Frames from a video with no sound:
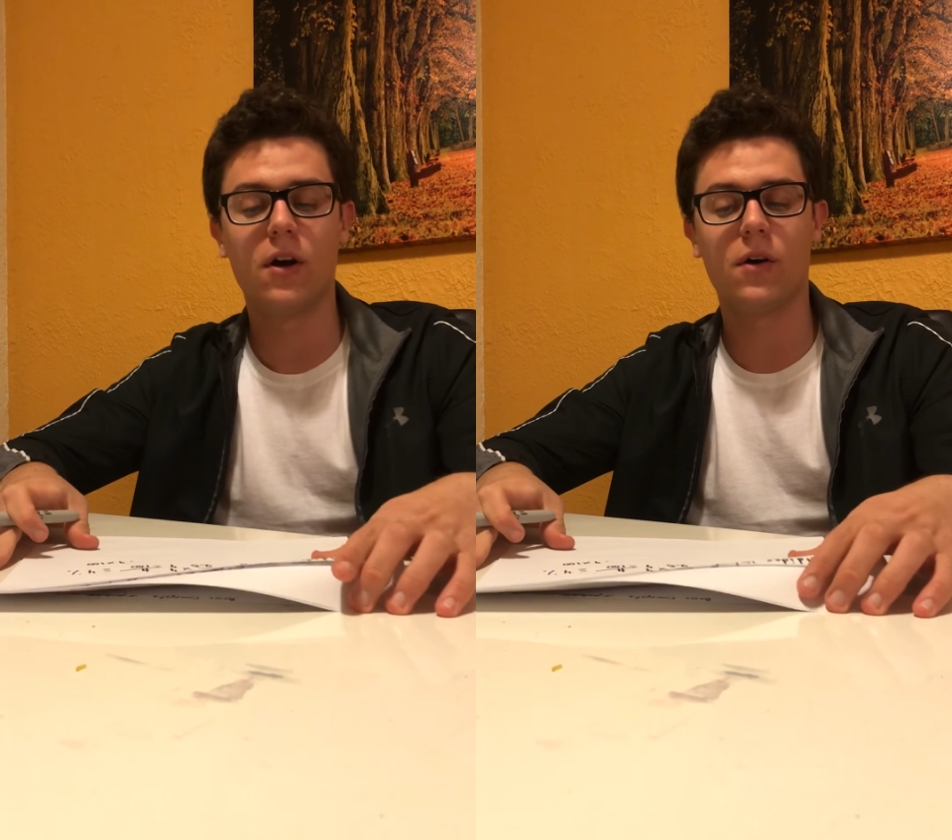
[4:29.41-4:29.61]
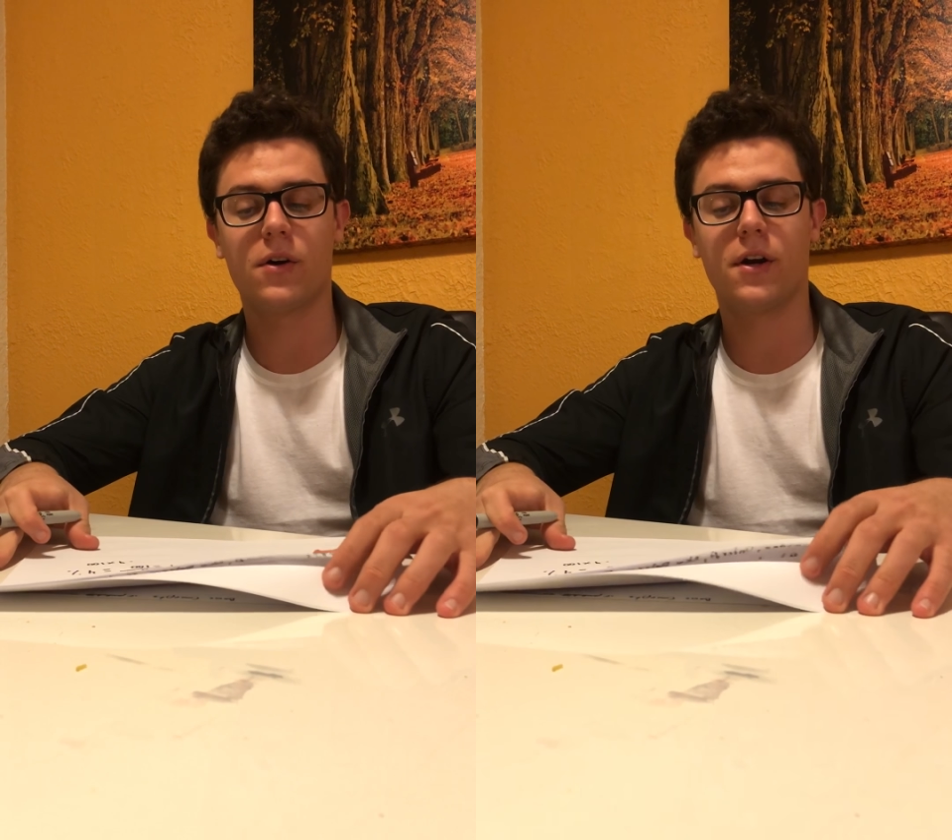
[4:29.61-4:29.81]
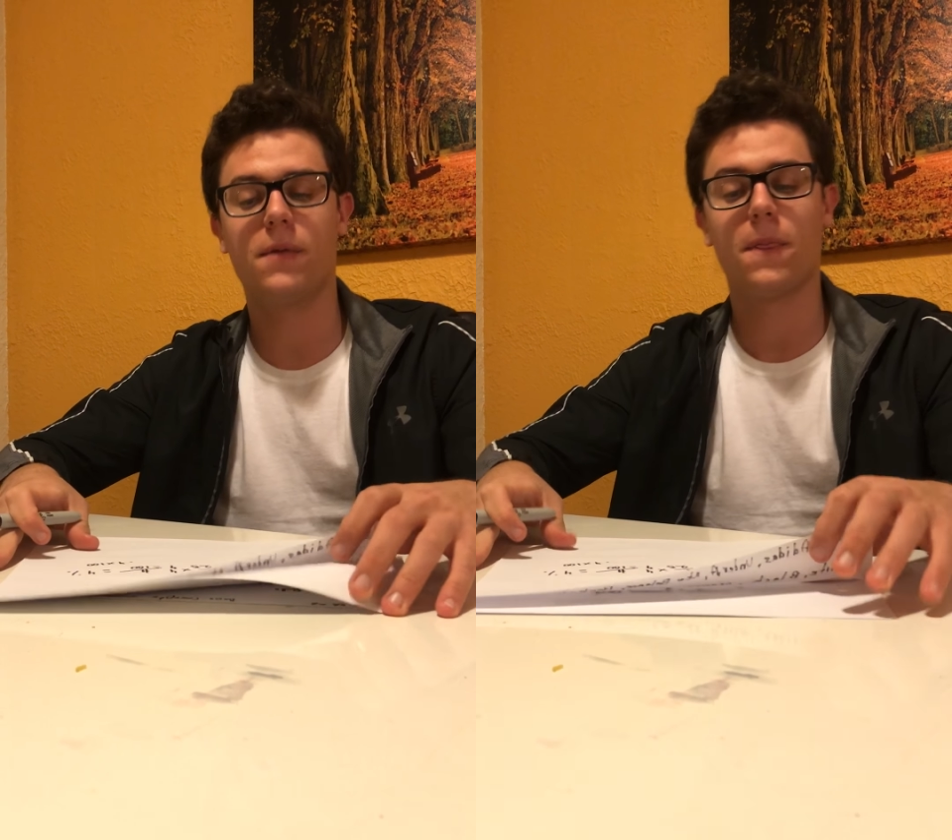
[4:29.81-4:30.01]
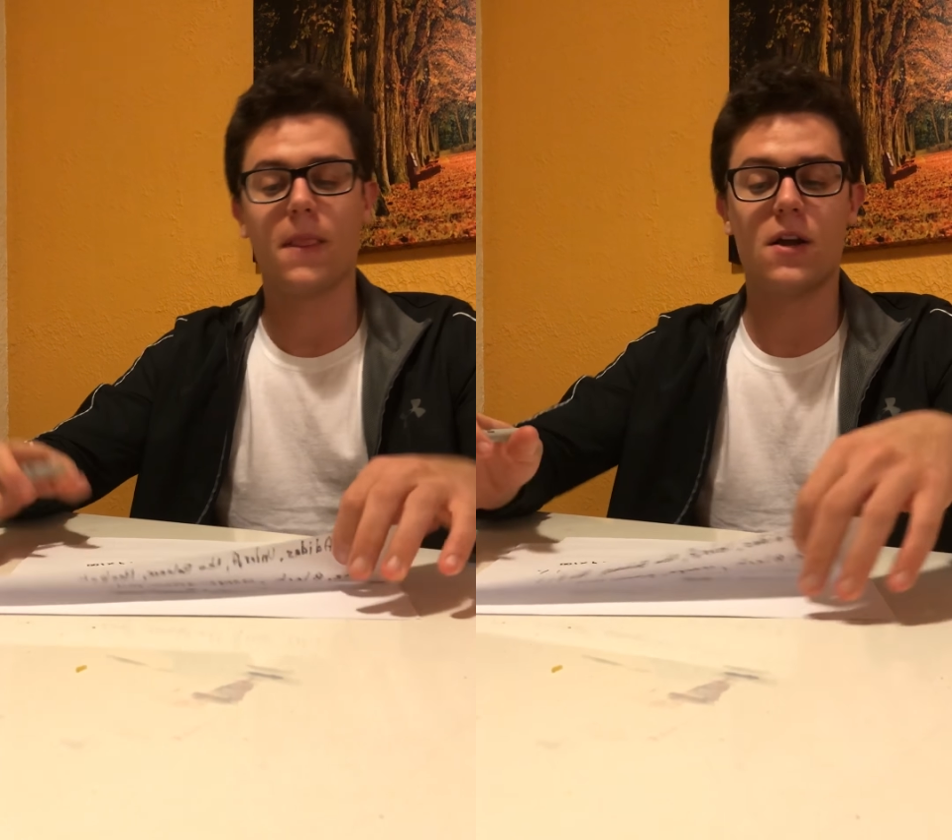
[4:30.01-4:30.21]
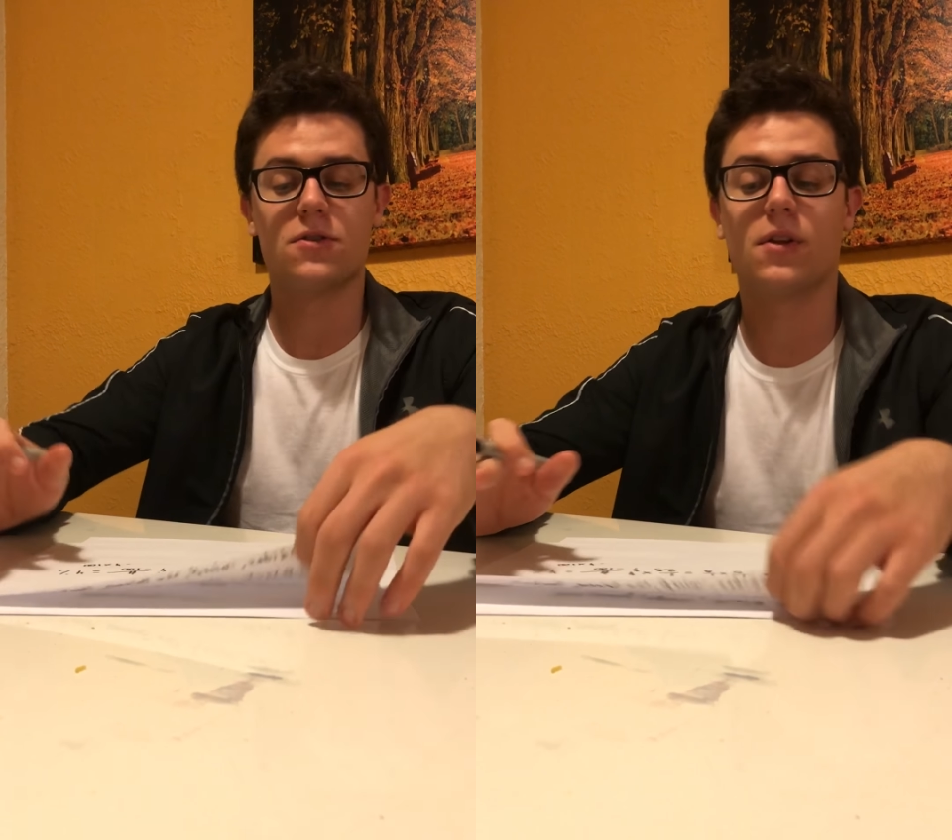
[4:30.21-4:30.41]
Okay,
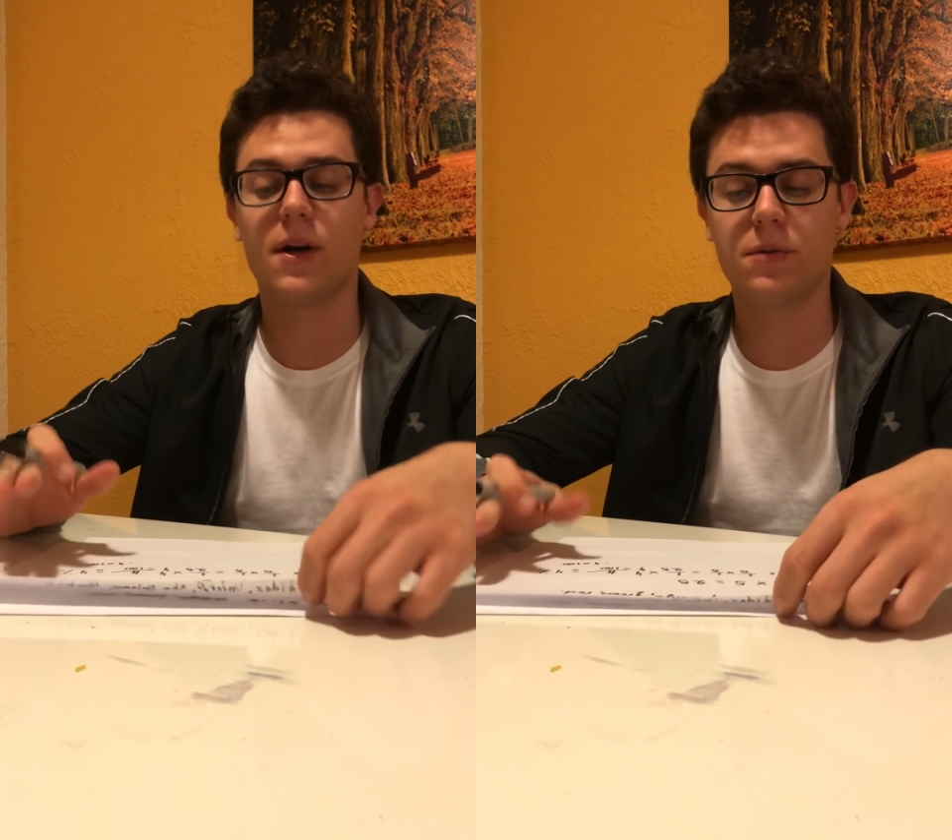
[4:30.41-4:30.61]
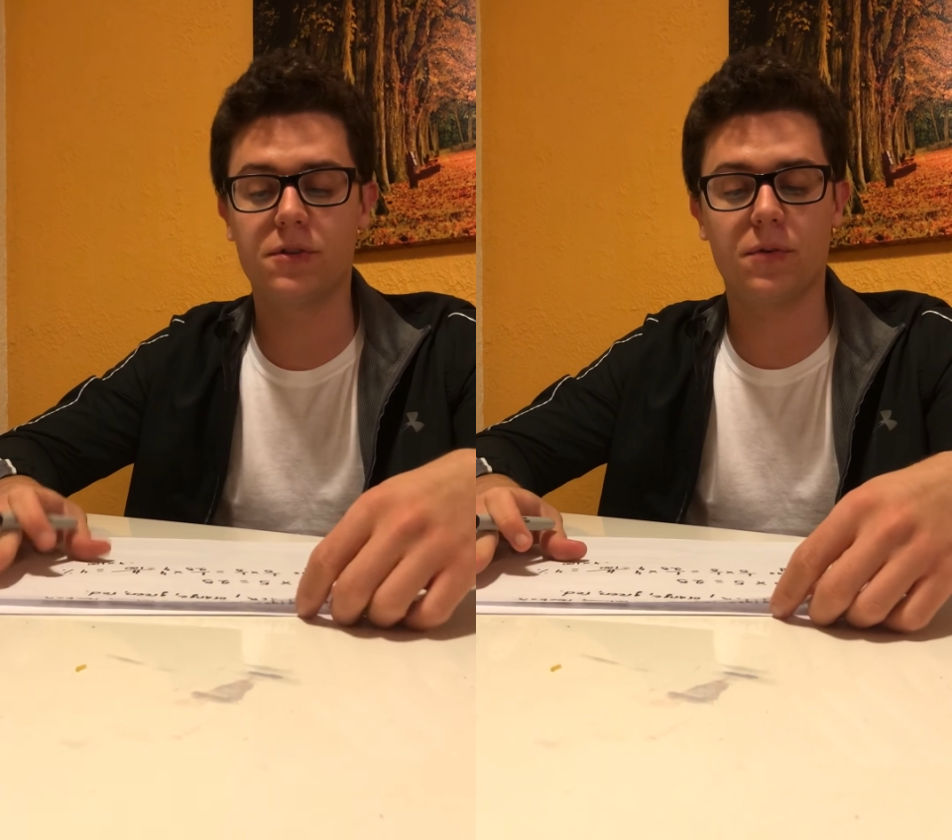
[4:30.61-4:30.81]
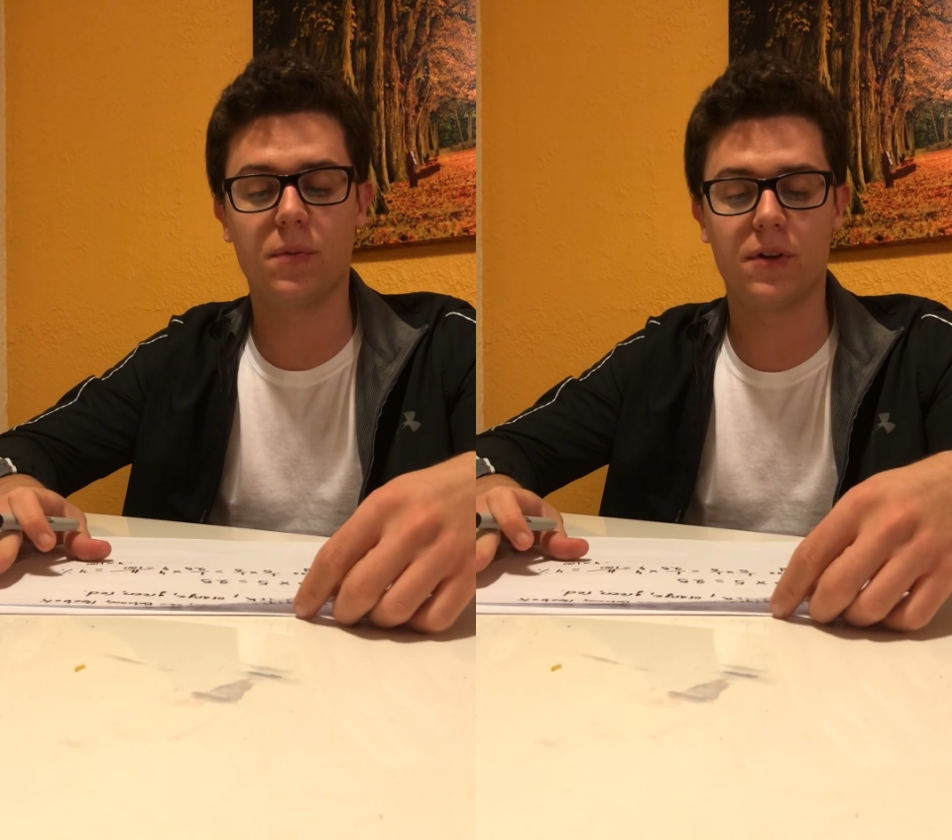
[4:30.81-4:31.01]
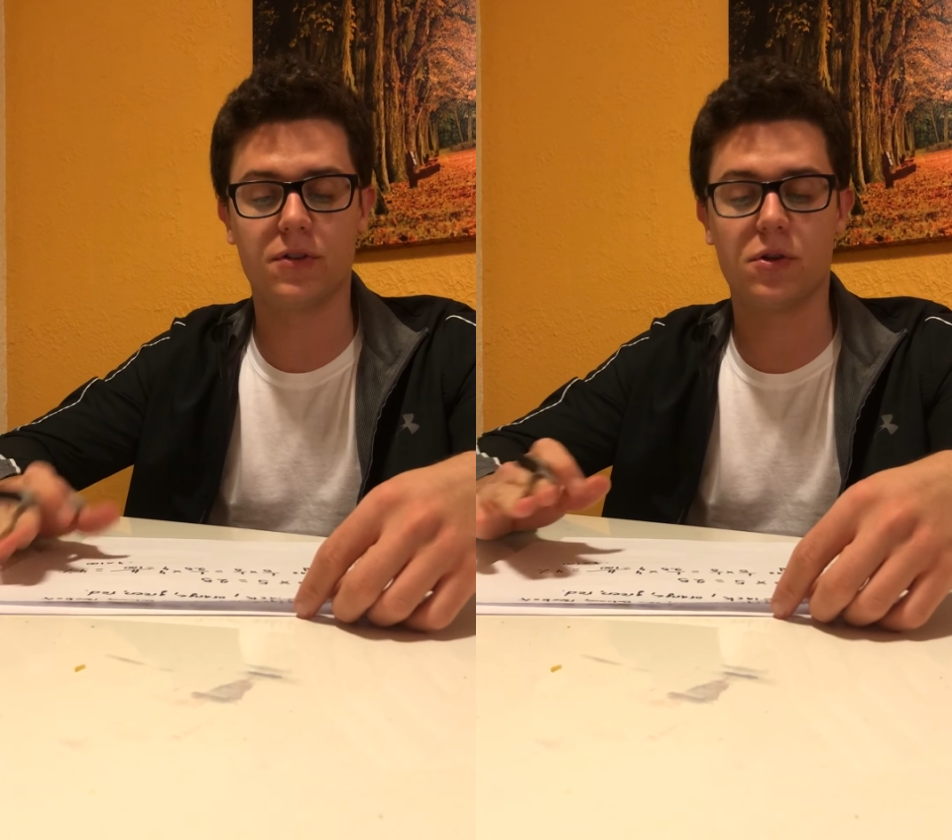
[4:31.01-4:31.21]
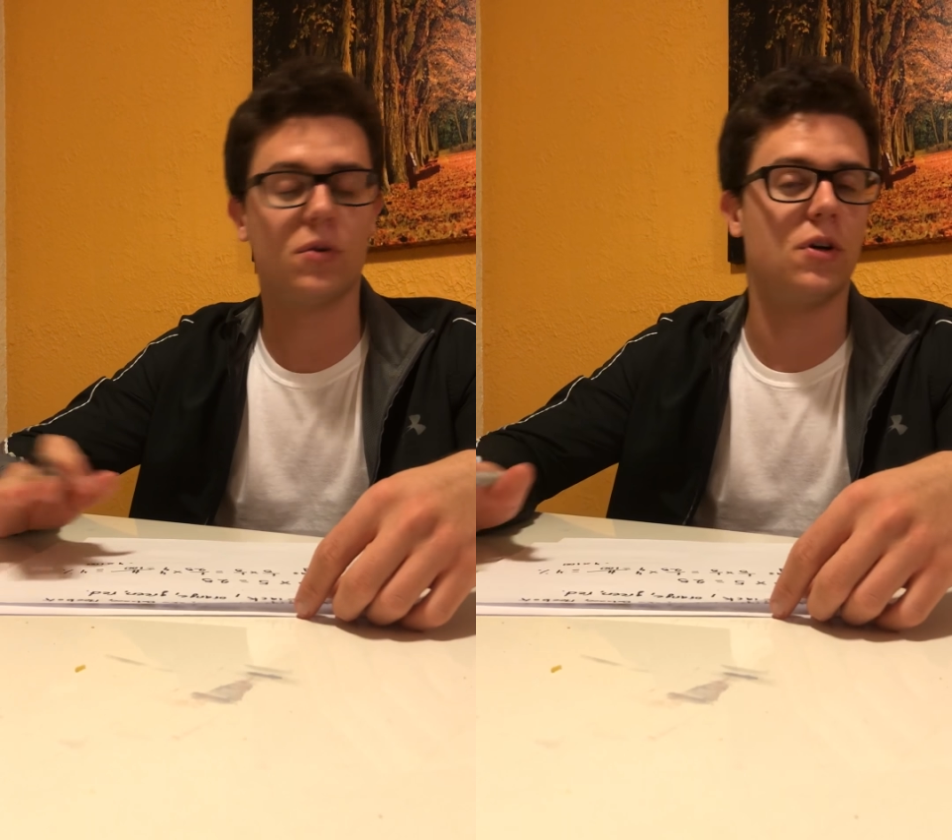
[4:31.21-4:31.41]
so that was with the total